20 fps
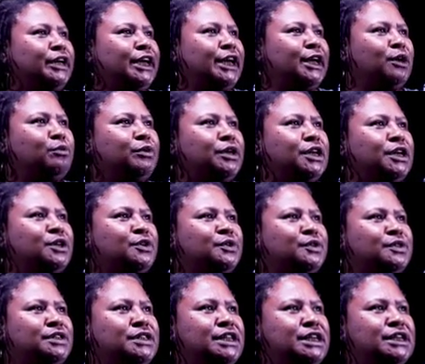And we
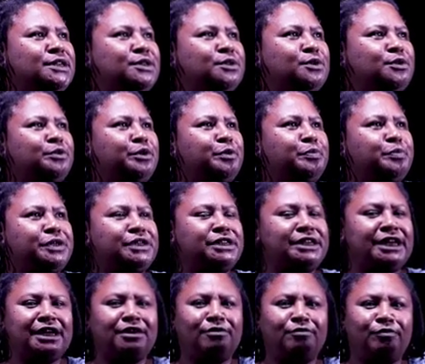use this to
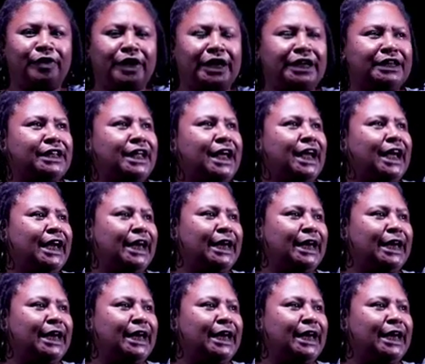represent vector